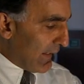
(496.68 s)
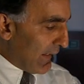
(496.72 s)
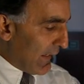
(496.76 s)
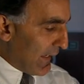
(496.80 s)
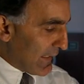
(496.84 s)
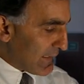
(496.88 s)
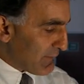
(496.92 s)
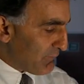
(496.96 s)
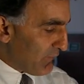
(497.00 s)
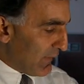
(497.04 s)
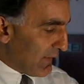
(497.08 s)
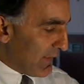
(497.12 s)

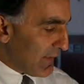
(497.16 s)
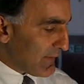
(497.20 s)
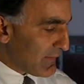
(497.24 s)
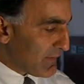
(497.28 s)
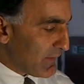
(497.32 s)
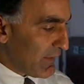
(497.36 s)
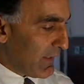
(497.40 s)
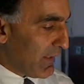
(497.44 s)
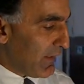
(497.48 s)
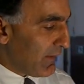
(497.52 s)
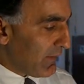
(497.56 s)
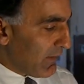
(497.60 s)
as well as
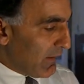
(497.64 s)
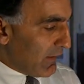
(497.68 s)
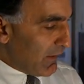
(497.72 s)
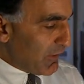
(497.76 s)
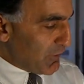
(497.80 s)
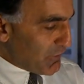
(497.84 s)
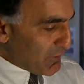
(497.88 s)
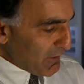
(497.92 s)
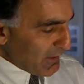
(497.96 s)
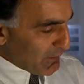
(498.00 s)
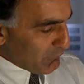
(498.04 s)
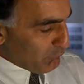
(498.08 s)
the
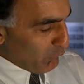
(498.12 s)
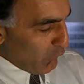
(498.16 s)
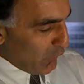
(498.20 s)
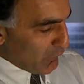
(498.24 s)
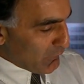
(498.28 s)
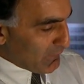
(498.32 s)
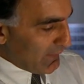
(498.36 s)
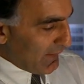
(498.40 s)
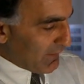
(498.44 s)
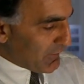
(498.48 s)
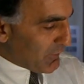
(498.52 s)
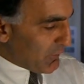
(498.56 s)
sheet
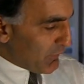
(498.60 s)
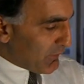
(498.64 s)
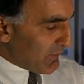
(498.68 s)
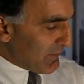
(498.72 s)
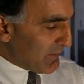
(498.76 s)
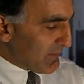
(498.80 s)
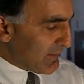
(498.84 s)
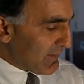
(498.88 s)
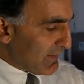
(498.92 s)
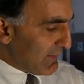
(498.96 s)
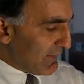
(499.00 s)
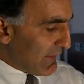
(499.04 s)
vortex. You can
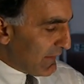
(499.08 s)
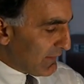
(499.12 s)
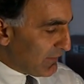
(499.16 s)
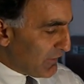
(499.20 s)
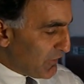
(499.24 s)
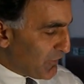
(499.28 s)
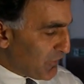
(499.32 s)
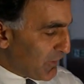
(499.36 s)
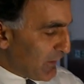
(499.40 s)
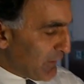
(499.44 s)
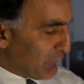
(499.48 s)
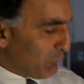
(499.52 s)
see that the
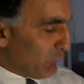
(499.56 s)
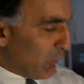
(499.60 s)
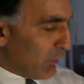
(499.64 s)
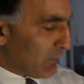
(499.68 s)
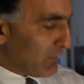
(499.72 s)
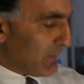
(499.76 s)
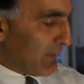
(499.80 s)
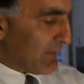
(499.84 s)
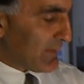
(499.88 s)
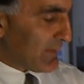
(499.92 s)
Parson